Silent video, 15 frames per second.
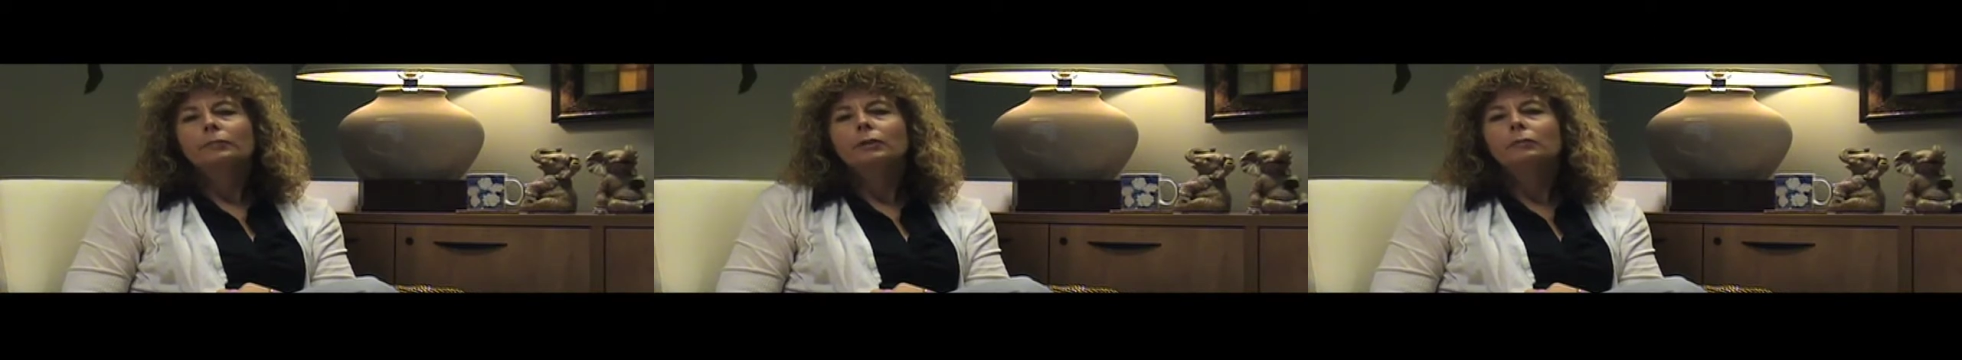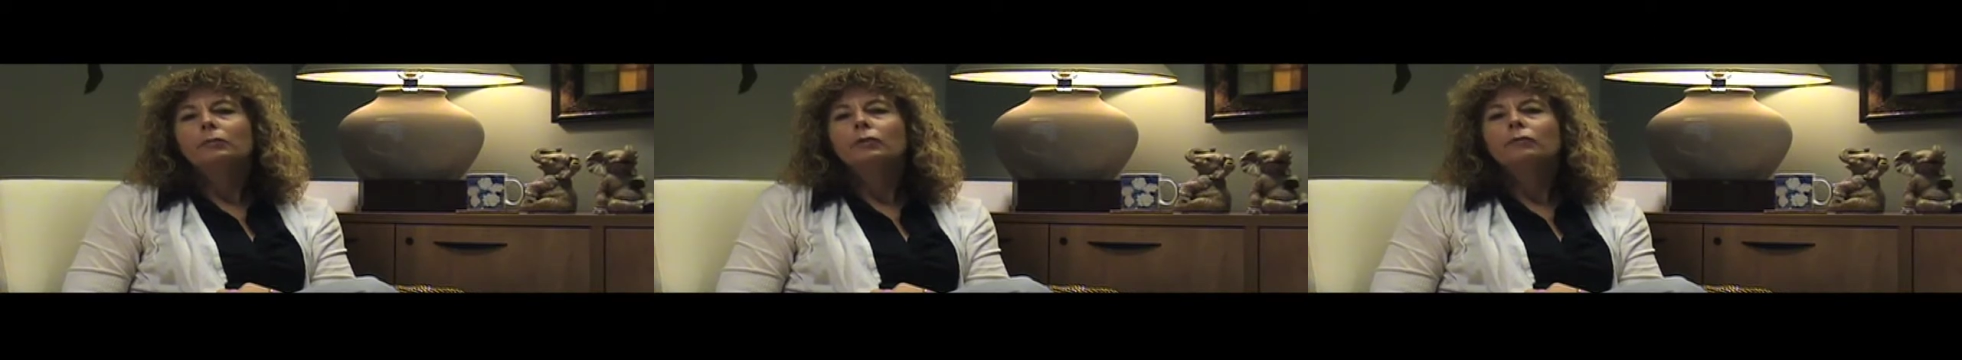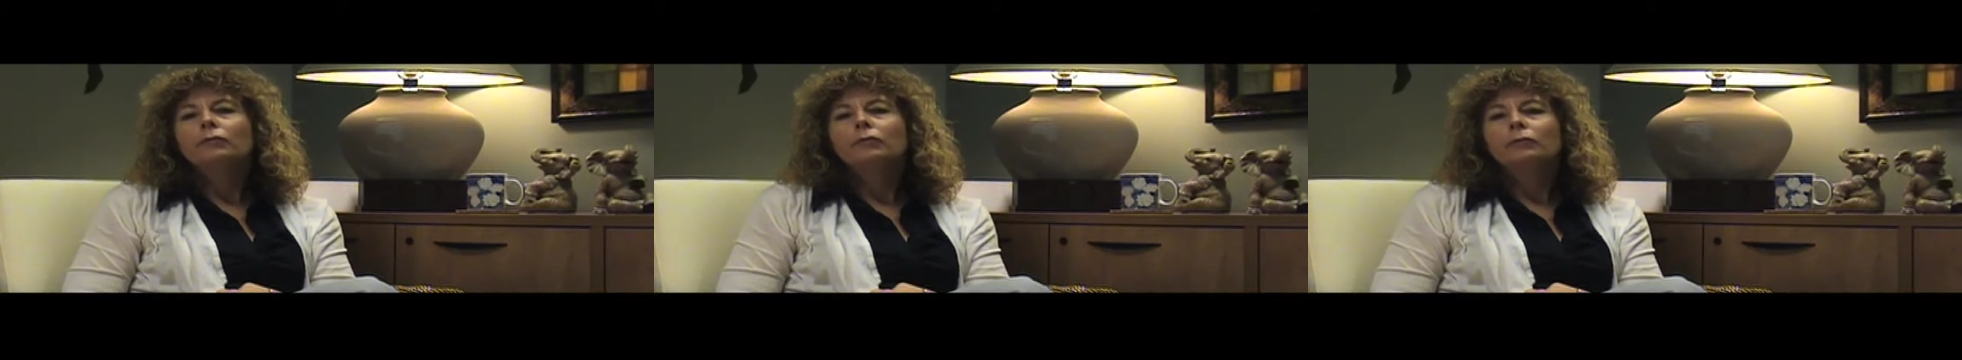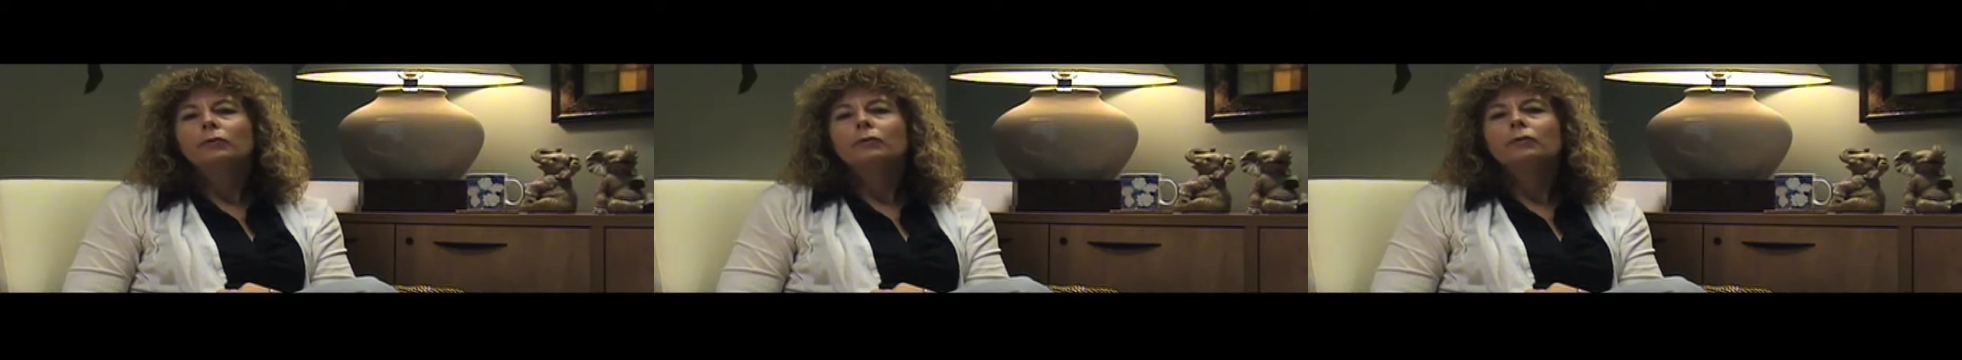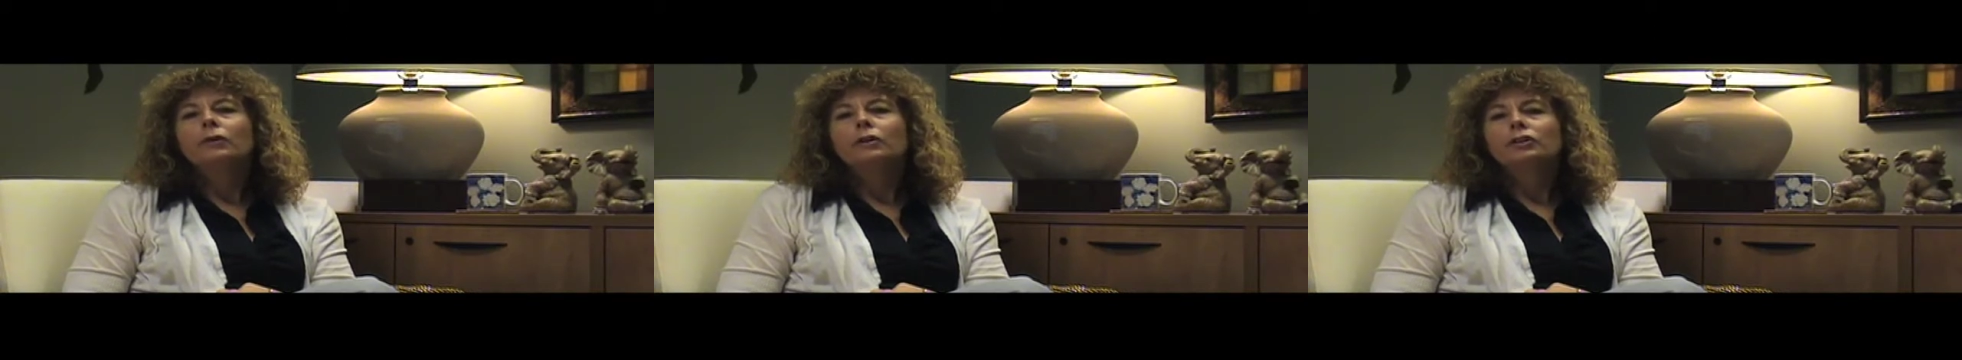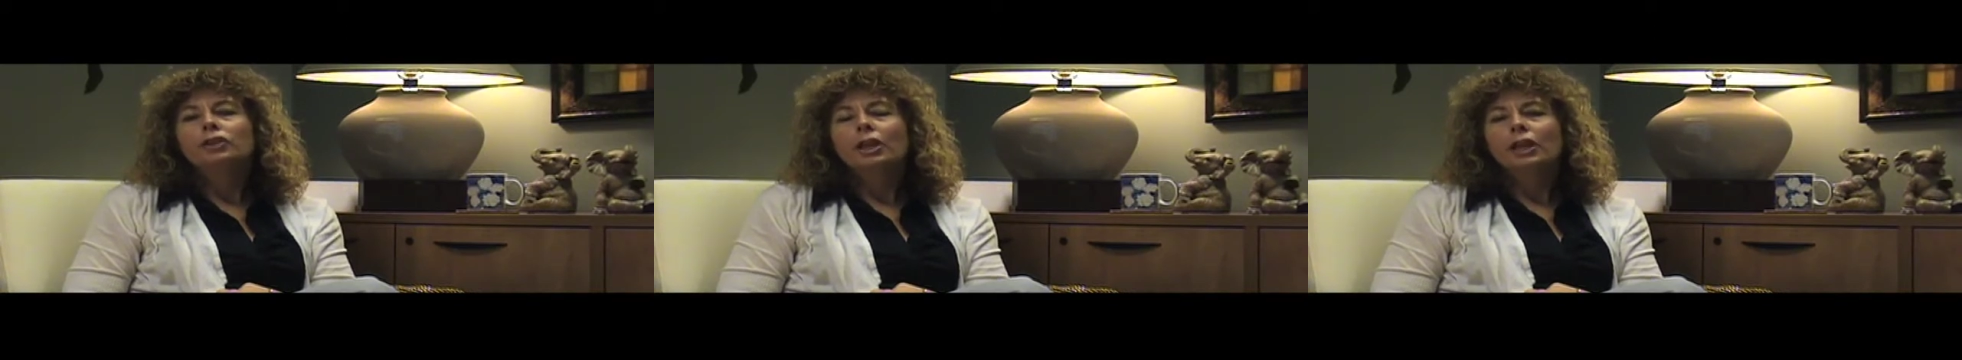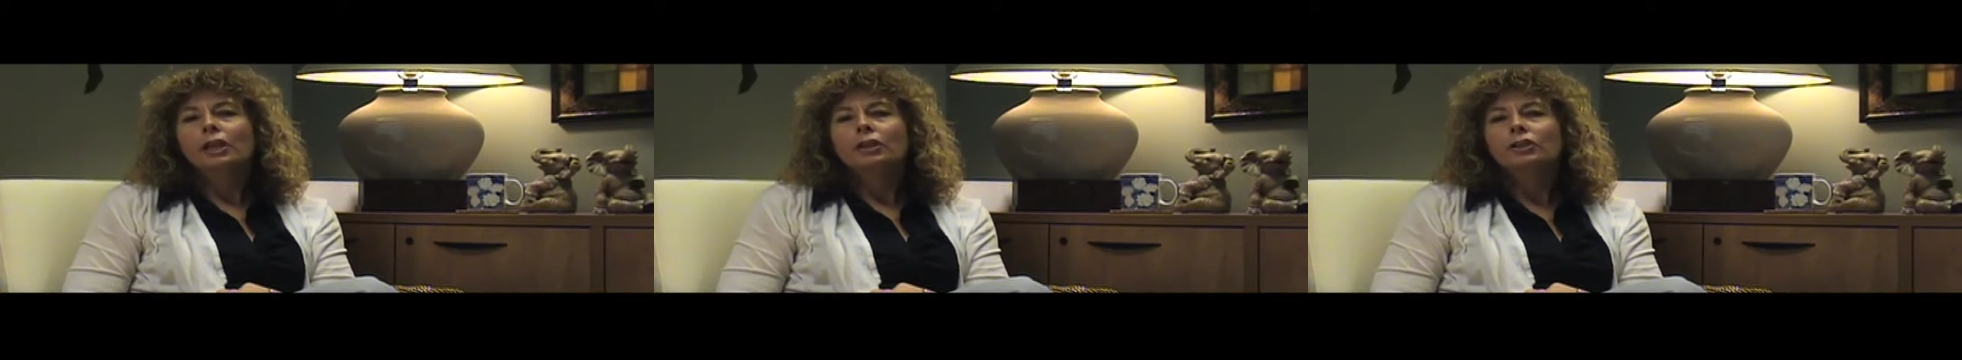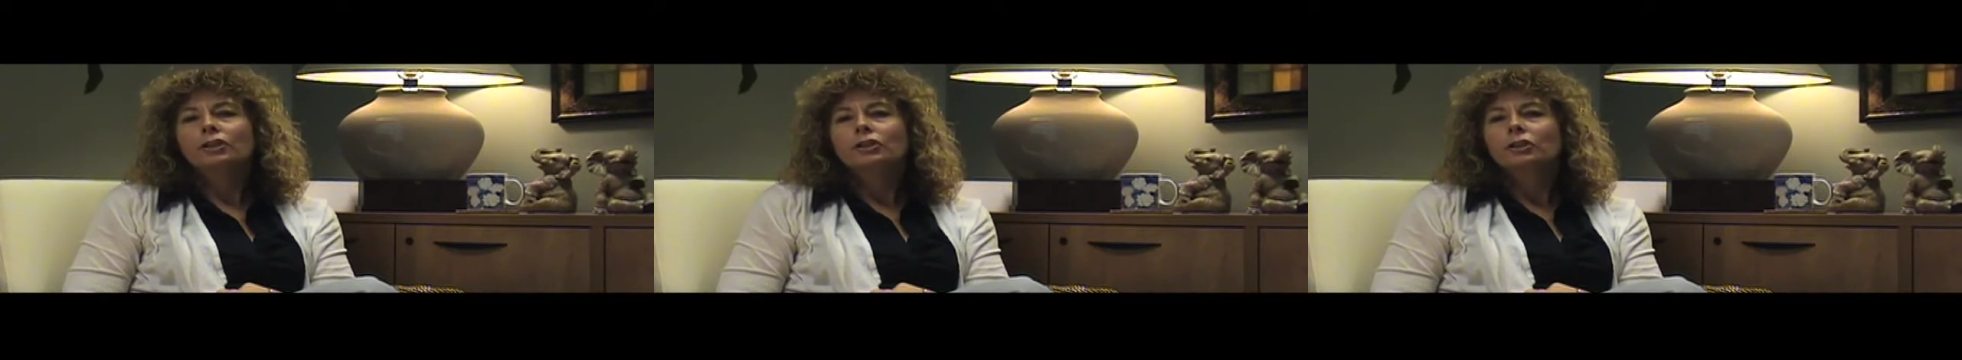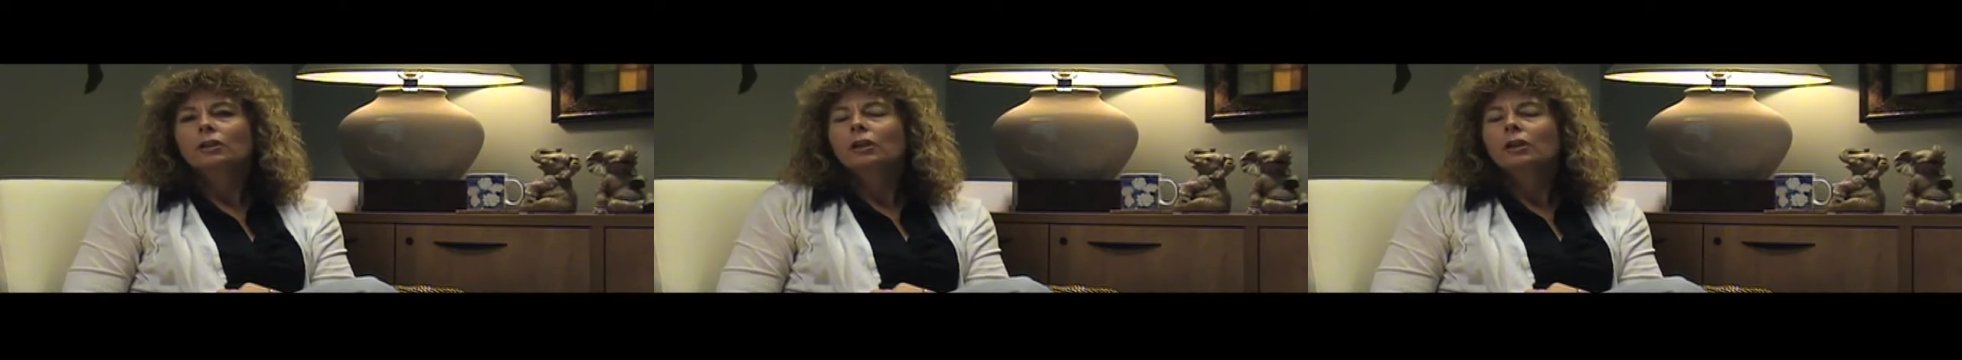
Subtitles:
you move through a change.